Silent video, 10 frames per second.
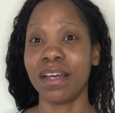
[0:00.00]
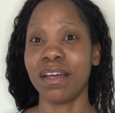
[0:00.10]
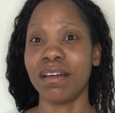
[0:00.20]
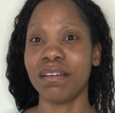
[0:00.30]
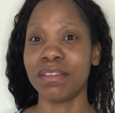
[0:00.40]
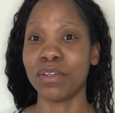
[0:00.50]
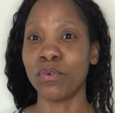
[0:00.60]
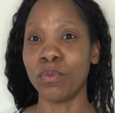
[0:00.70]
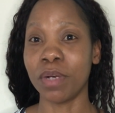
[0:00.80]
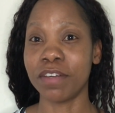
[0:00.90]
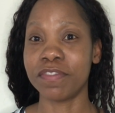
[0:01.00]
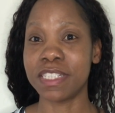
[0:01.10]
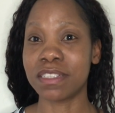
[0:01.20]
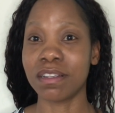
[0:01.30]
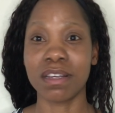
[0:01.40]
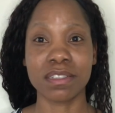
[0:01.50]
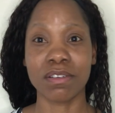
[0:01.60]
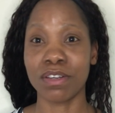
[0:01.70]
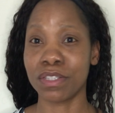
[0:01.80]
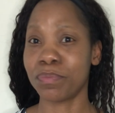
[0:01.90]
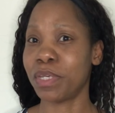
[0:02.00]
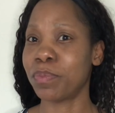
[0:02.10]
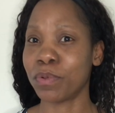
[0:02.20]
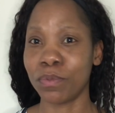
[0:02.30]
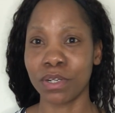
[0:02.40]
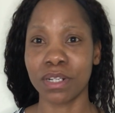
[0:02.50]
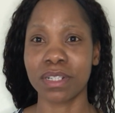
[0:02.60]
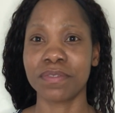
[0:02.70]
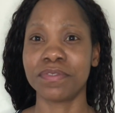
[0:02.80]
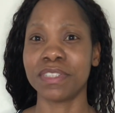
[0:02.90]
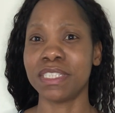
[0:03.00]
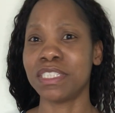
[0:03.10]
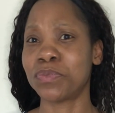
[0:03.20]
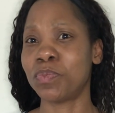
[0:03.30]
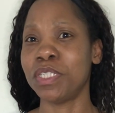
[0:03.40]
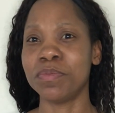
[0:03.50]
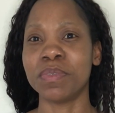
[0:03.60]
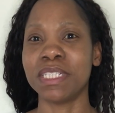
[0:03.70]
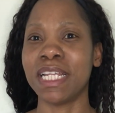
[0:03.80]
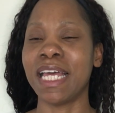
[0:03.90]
how the Home Office lost all the paperwork for these people,